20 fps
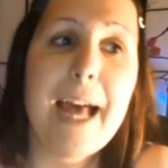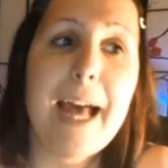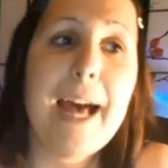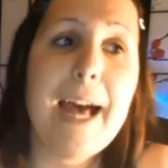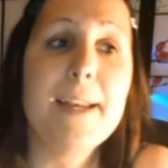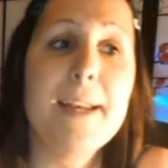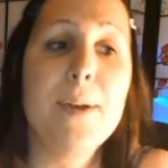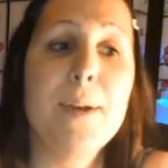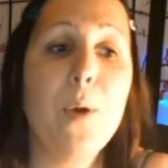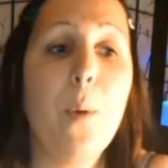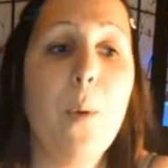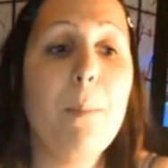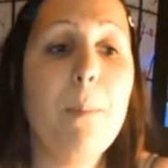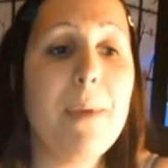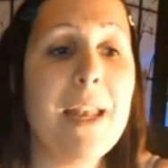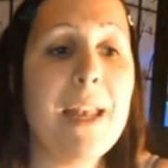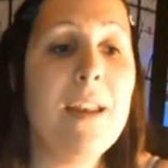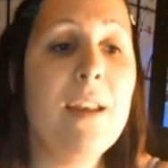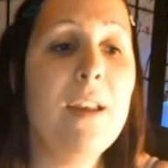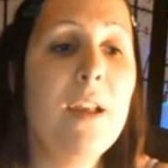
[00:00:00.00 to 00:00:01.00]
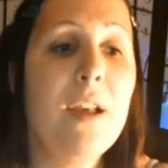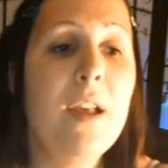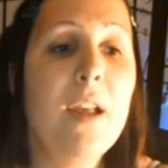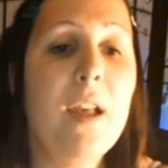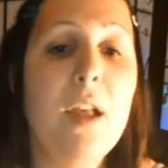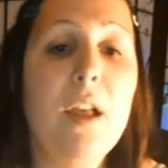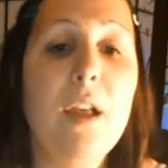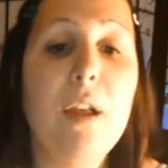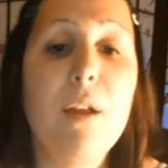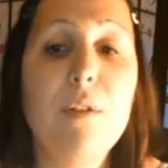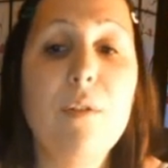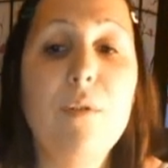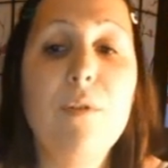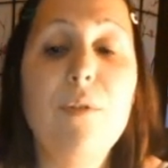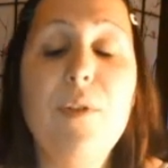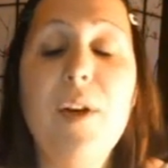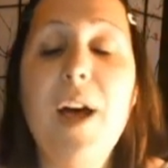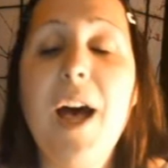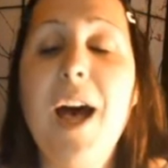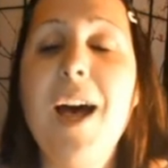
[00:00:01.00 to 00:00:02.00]
had it not been
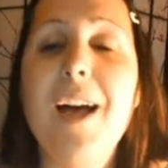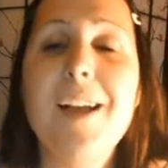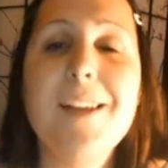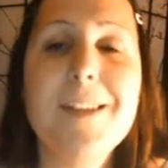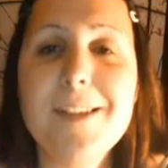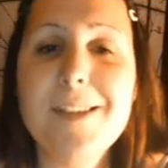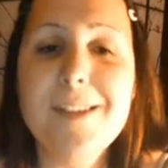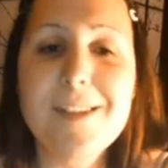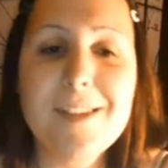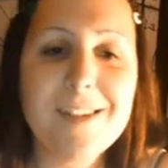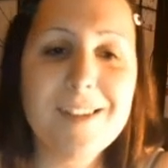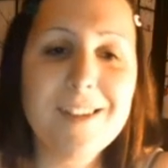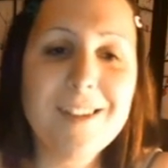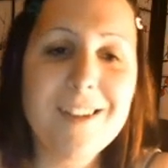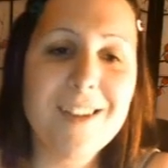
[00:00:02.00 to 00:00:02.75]
for us.